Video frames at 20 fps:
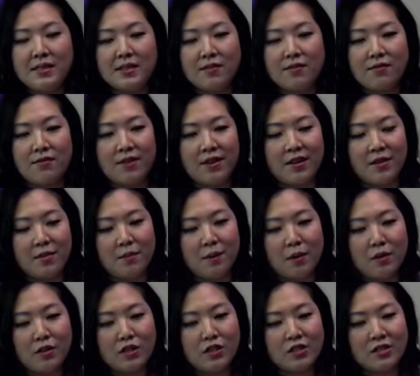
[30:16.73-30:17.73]
of the
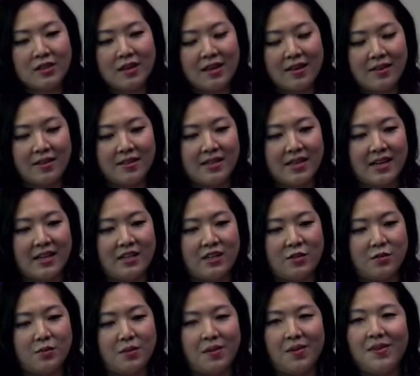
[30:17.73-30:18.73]
emotional and the
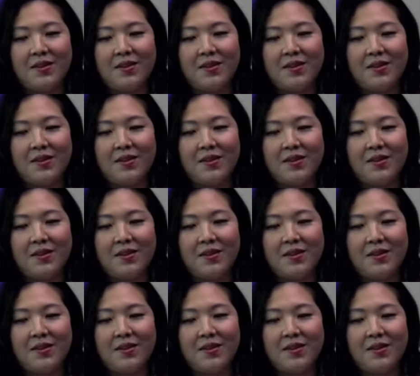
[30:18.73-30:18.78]
tangible.